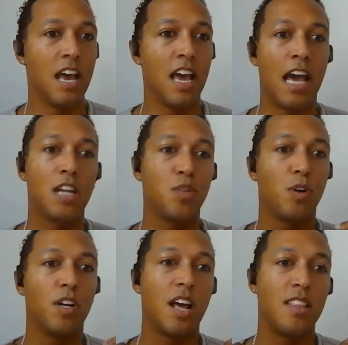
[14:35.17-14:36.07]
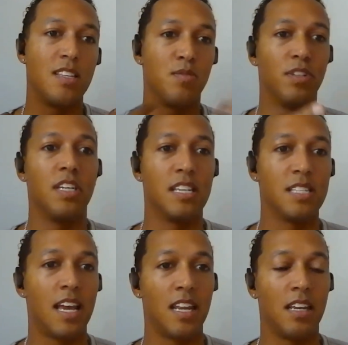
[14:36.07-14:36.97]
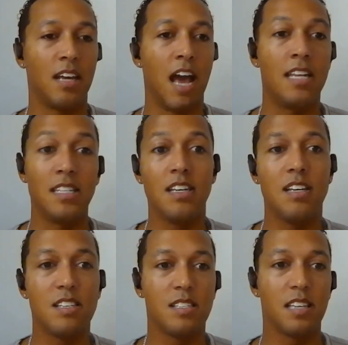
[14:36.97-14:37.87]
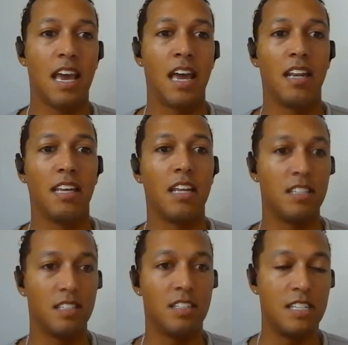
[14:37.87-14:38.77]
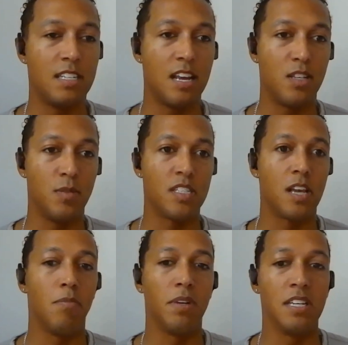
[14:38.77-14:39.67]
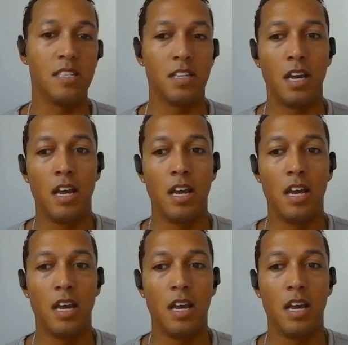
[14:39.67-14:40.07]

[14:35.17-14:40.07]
hey, I got to work on these really exciting ideas and get into the details of these companies.